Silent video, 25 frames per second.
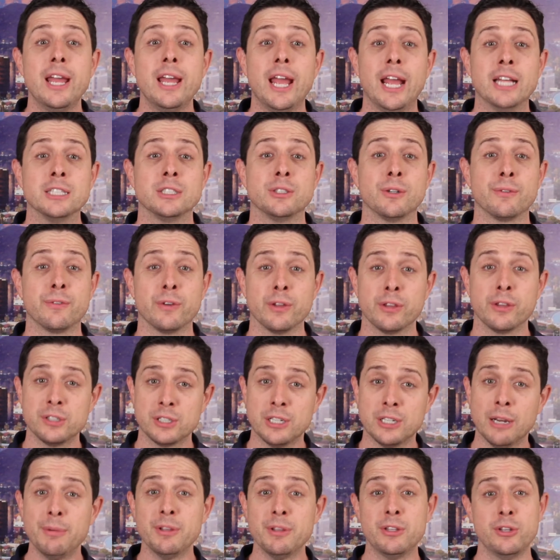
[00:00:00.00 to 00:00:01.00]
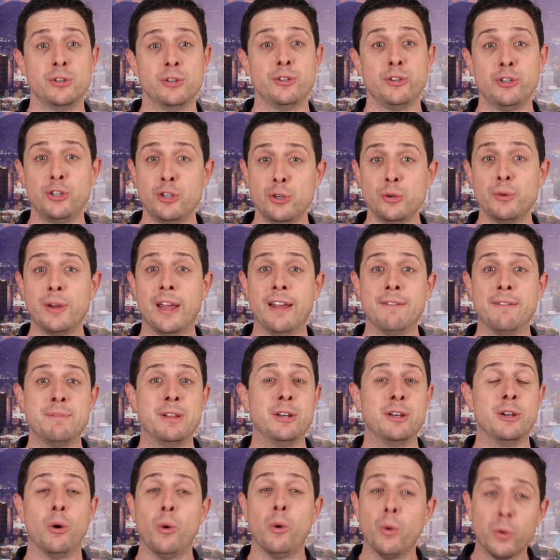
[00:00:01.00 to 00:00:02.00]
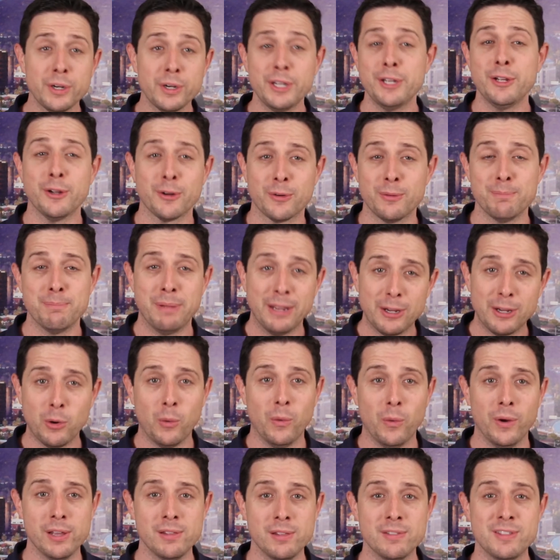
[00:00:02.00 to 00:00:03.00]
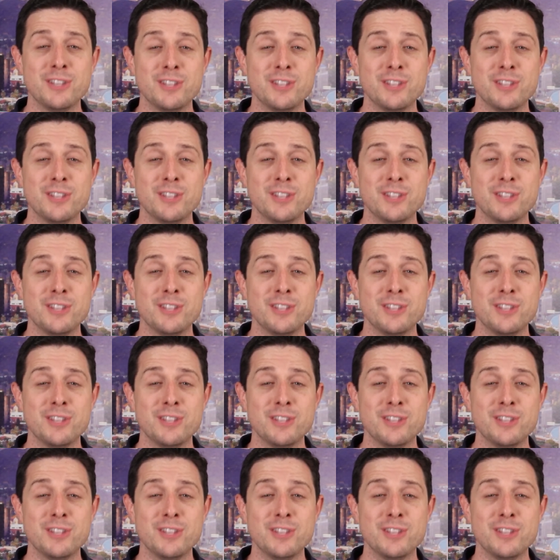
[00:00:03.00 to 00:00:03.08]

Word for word: And so for some of the you have been hoarding your Bitcoin,